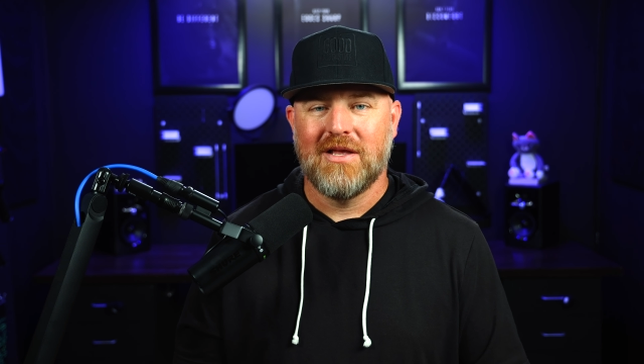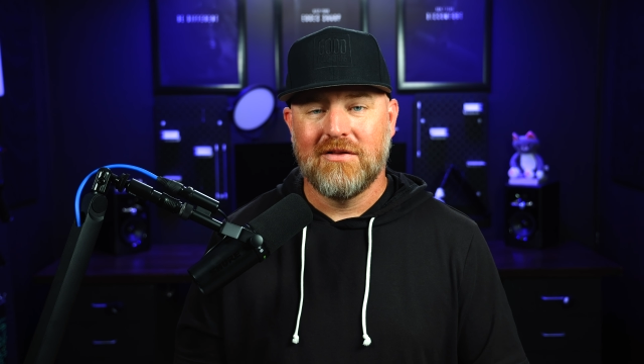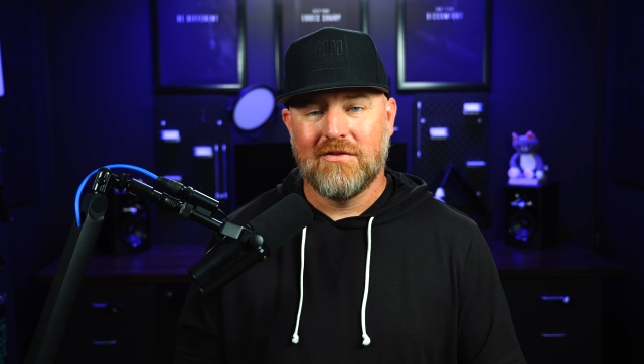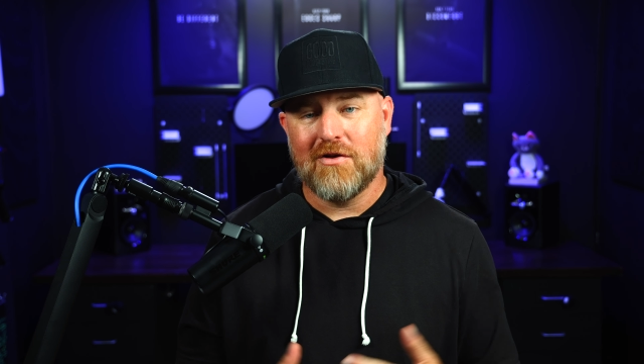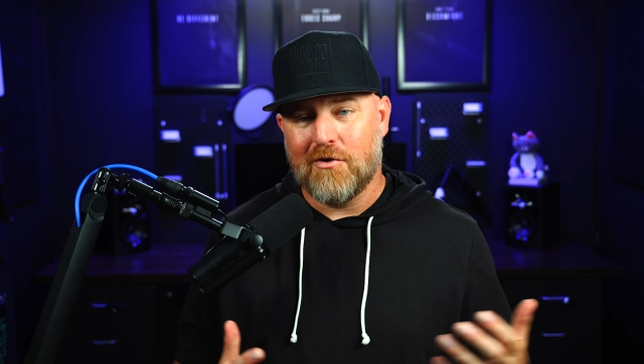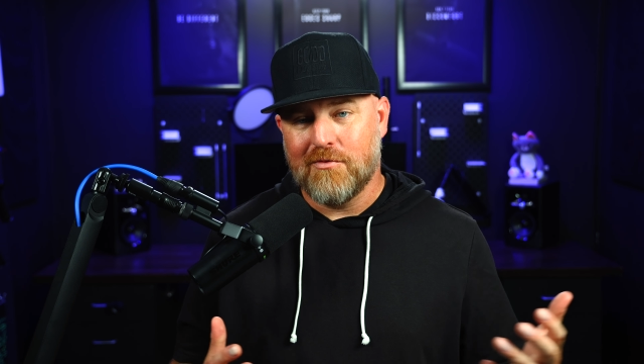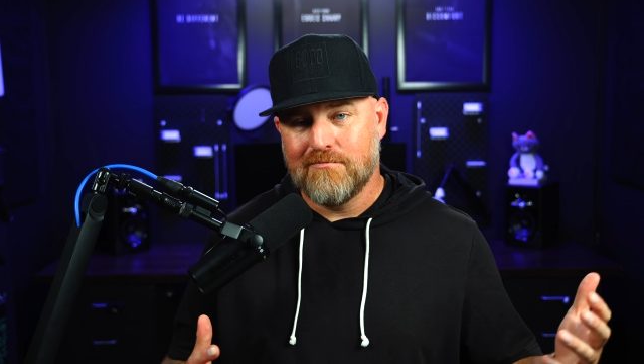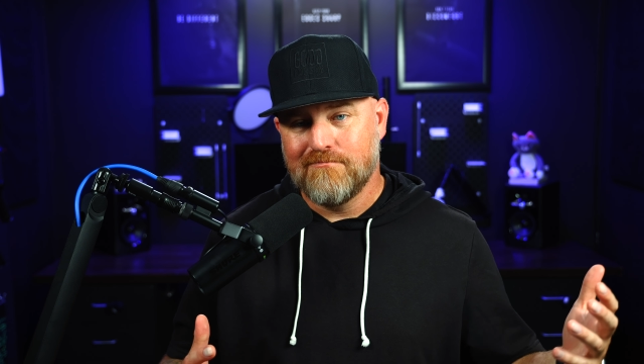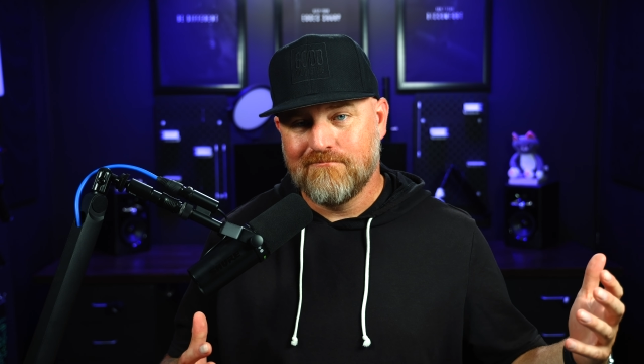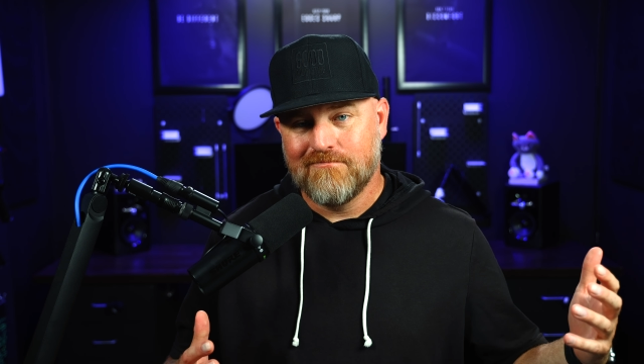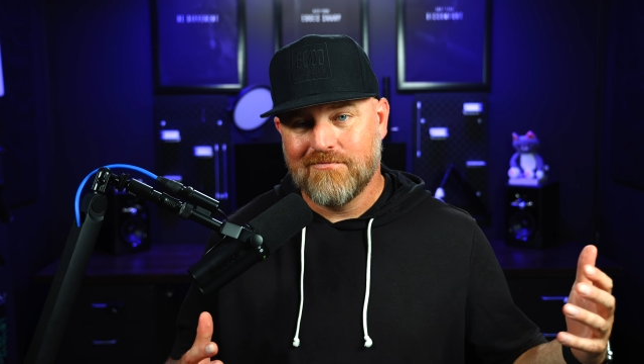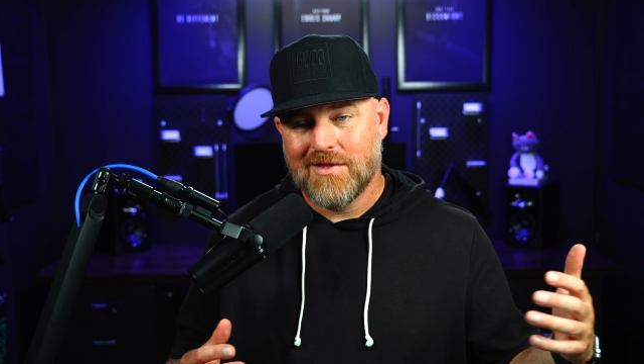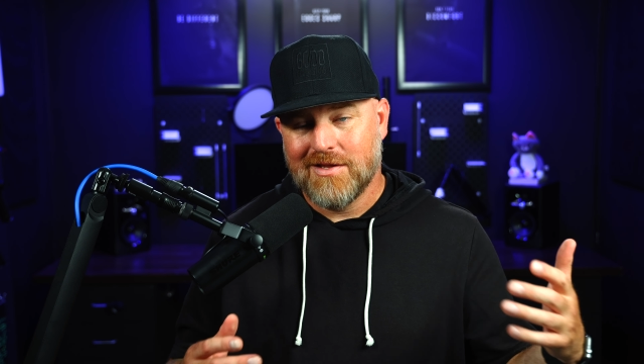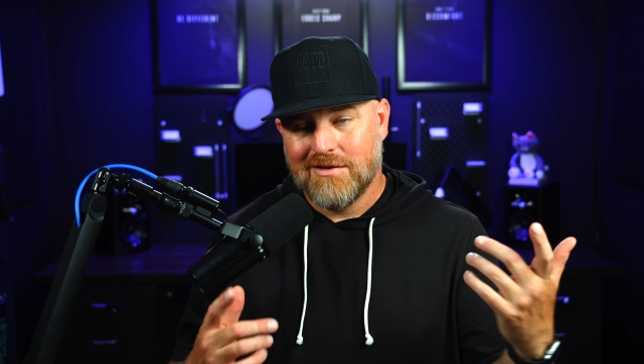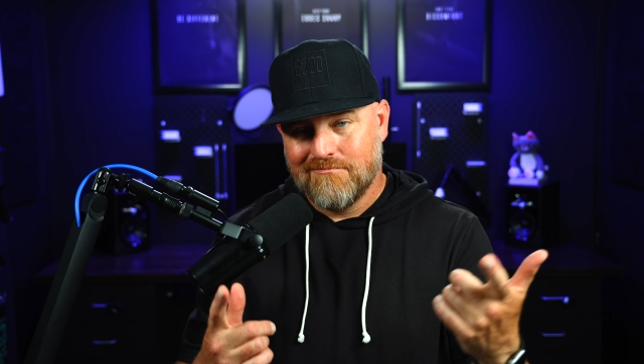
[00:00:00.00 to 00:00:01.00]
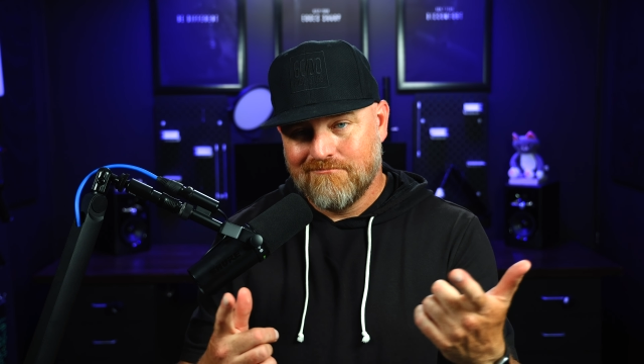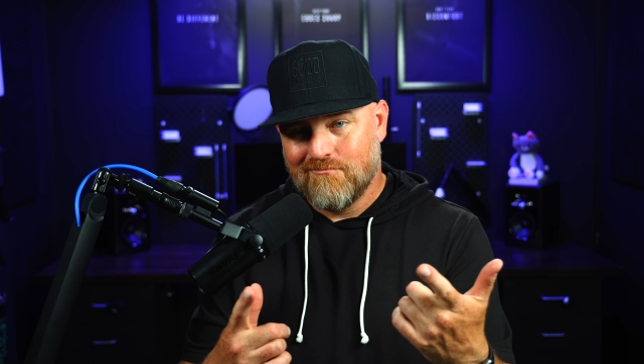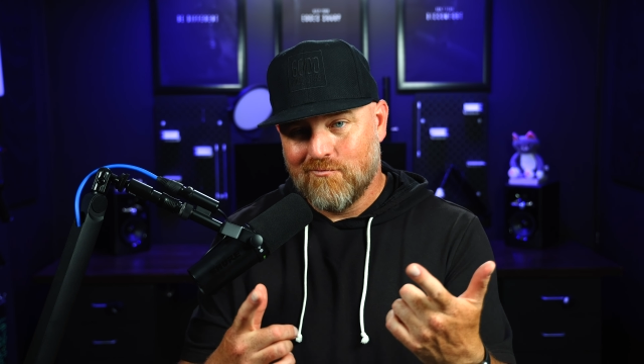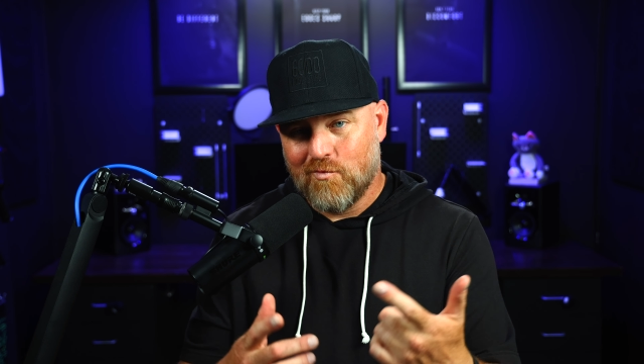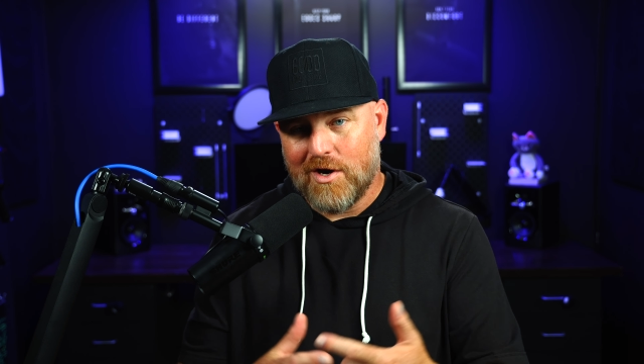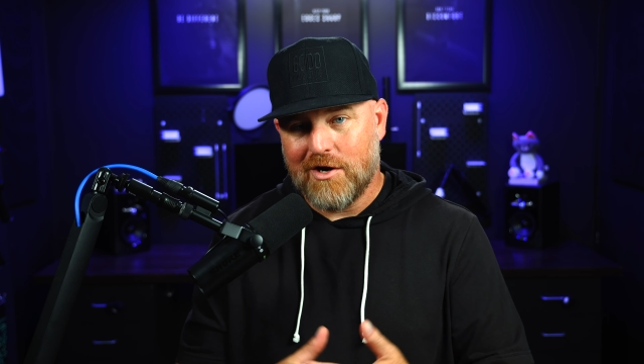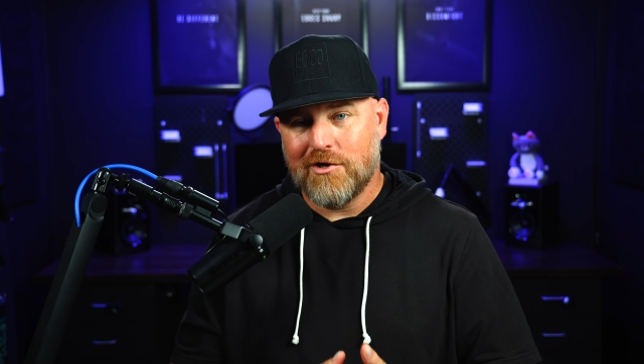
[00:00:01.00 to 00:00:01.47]
So,
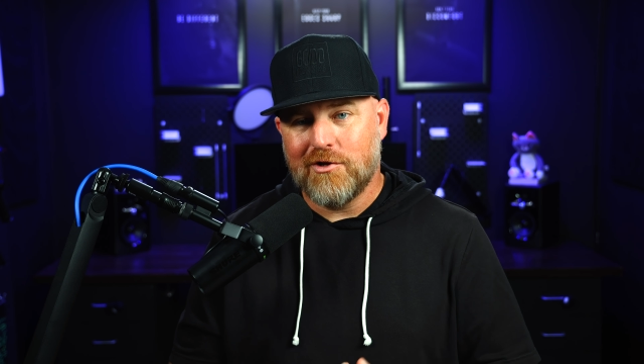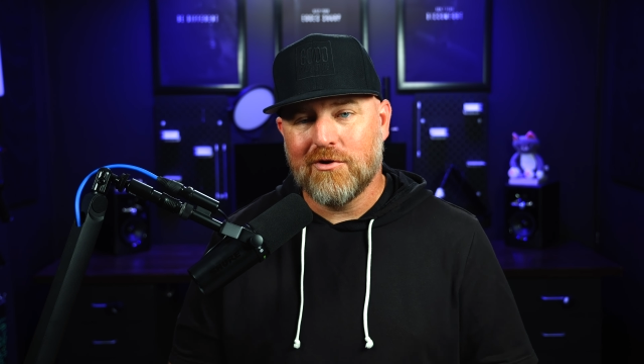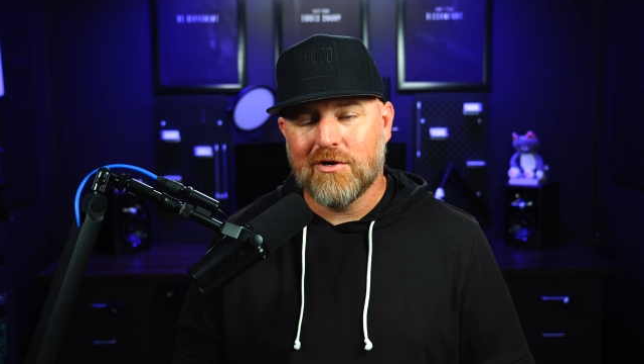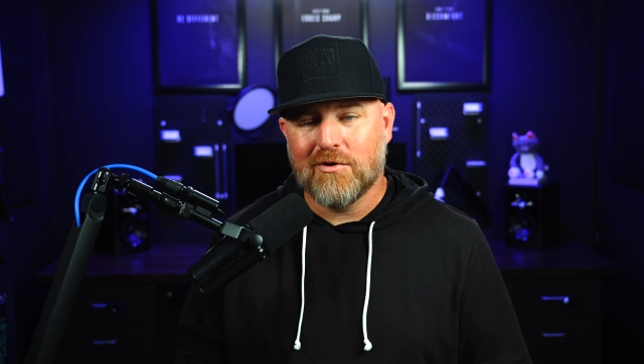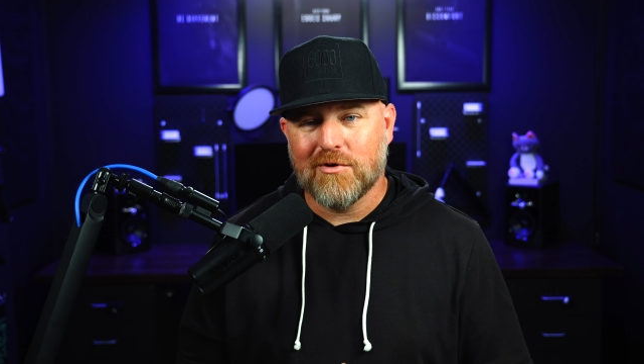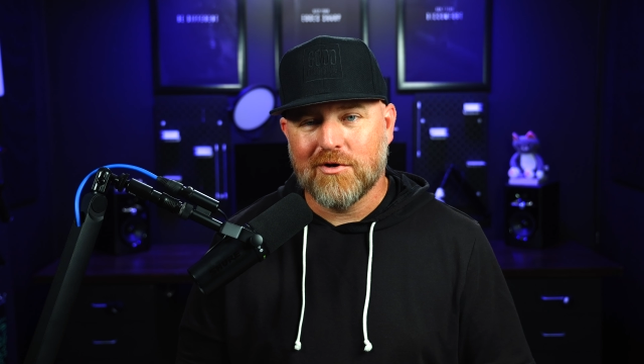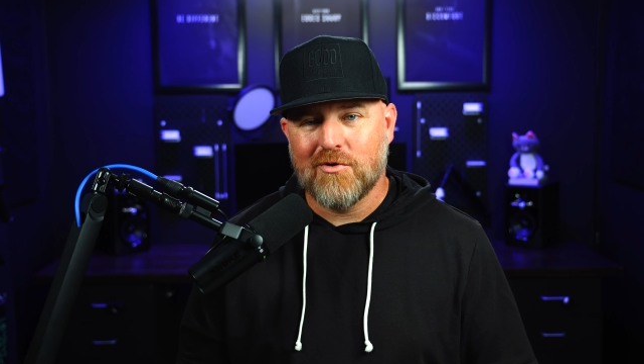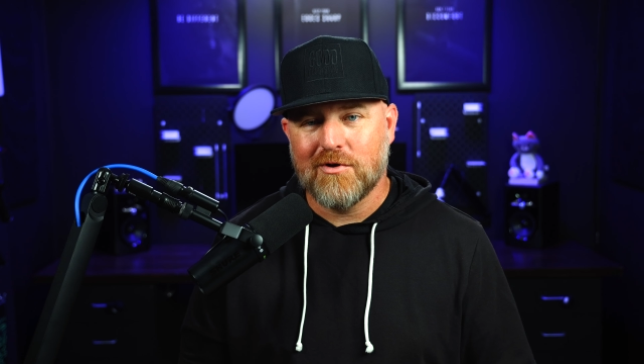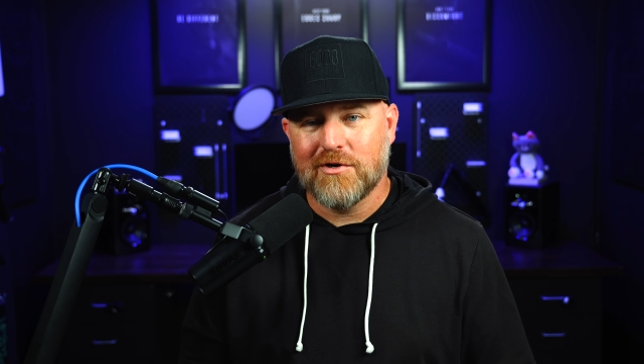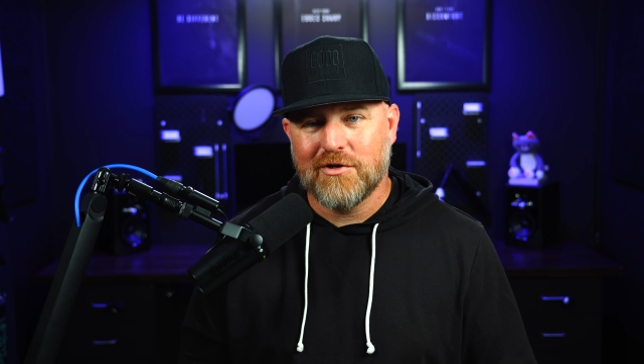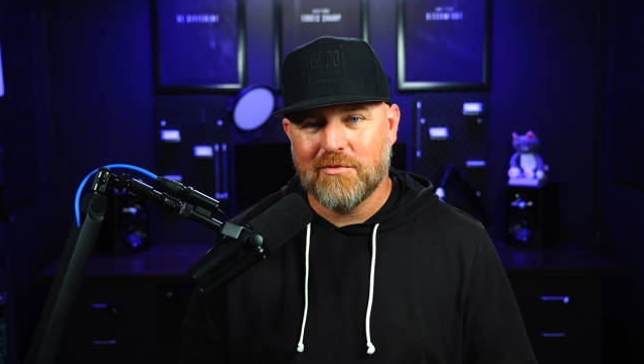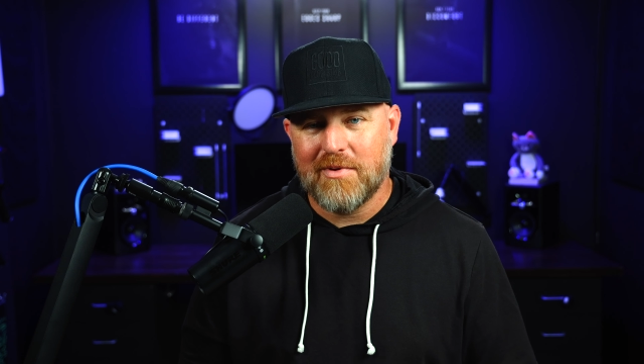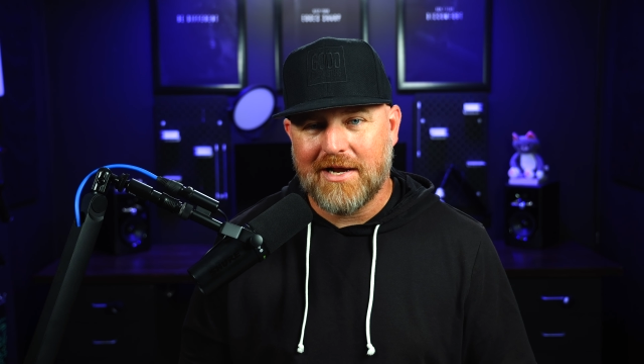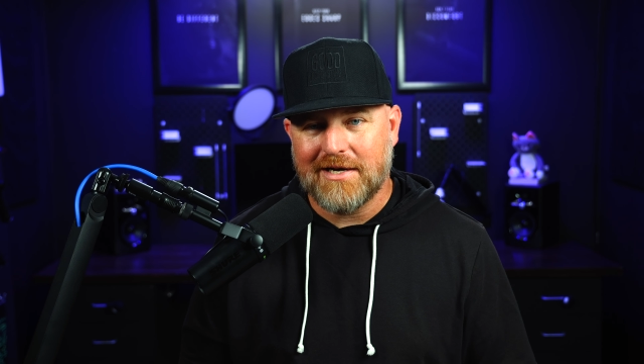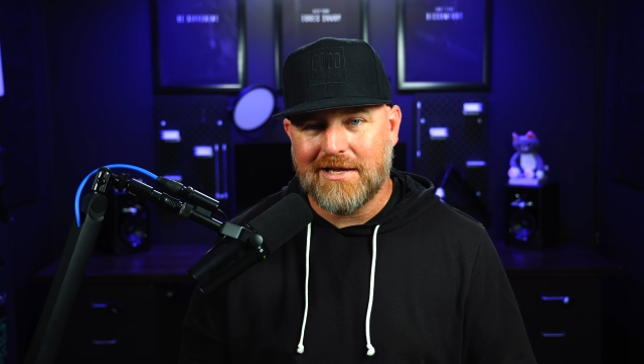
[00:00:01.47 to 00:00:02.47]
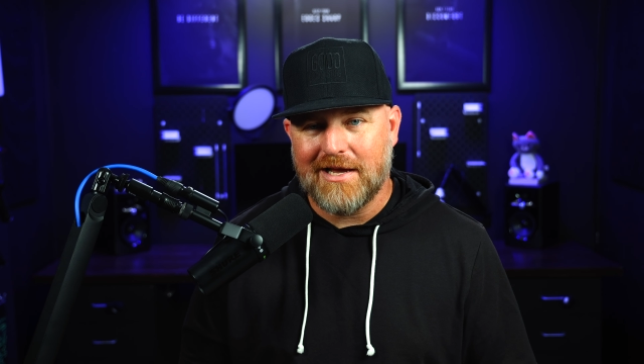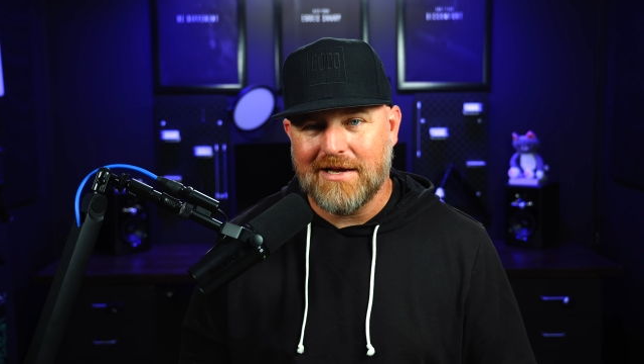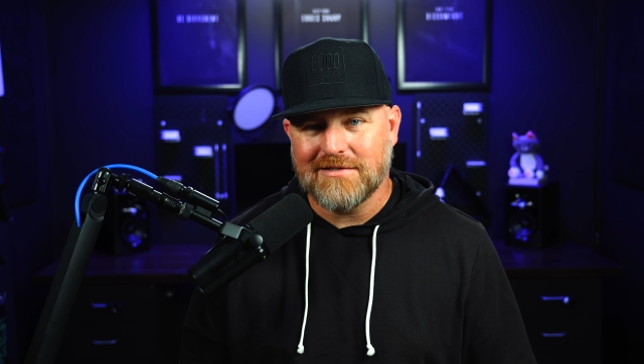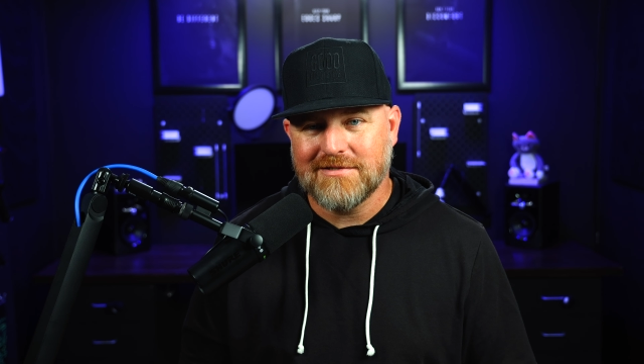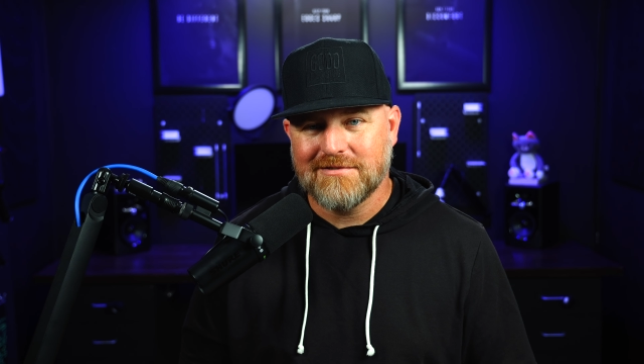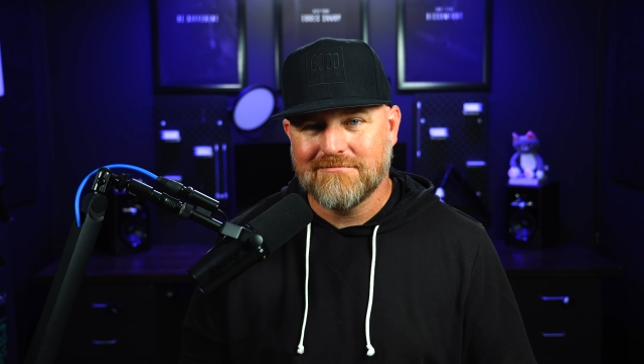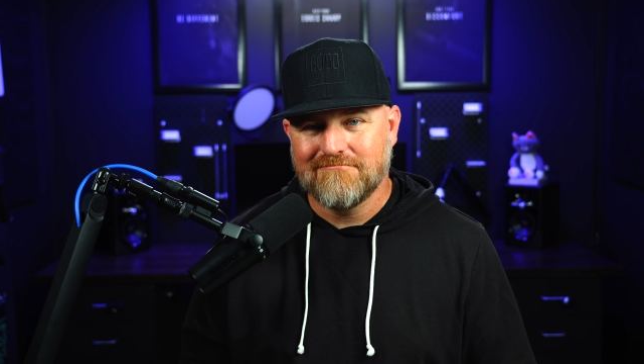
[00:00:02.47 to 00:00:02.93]
where are you going to record your
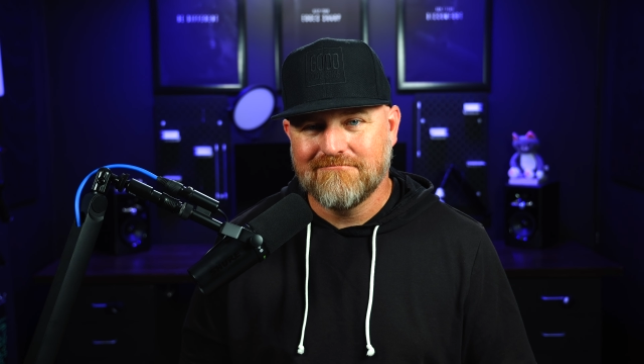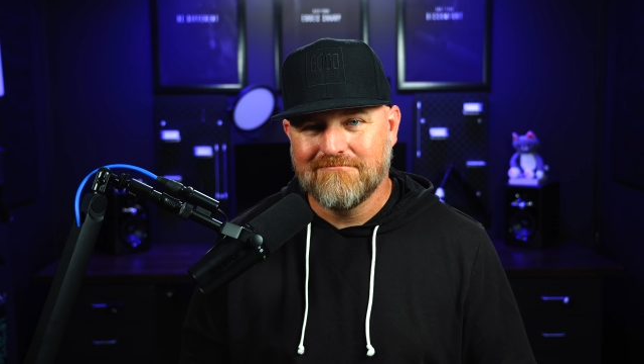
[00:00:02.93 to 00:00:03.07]
podcast?